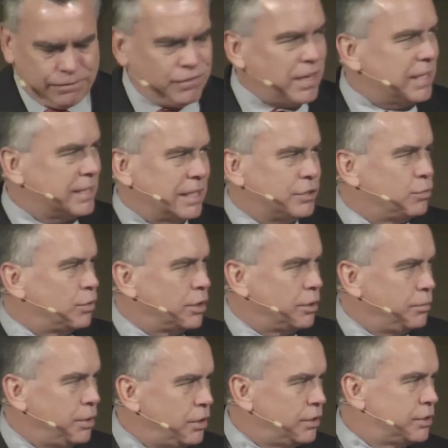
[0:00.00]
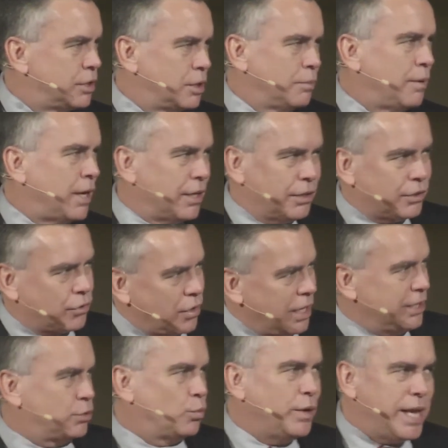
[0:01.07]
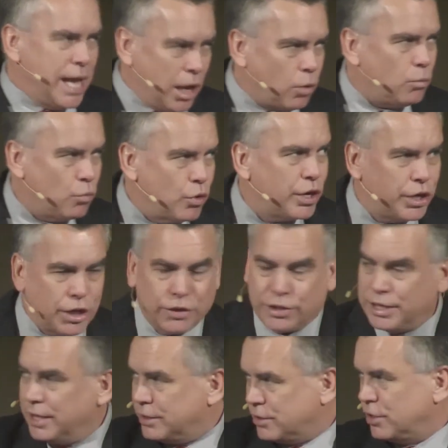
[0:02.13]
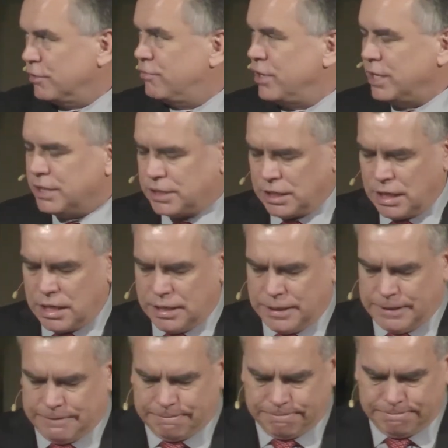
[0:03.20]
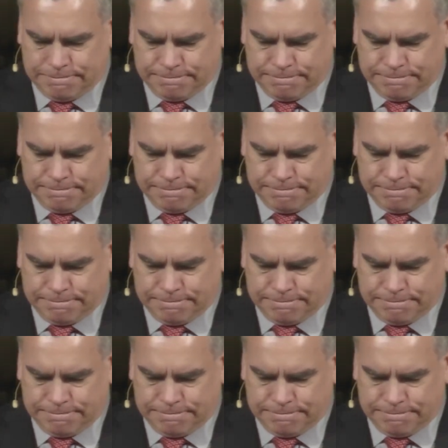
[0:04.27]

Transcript: In fact, that's one of the beauties of the body of Christ. We help one another get to the finish line.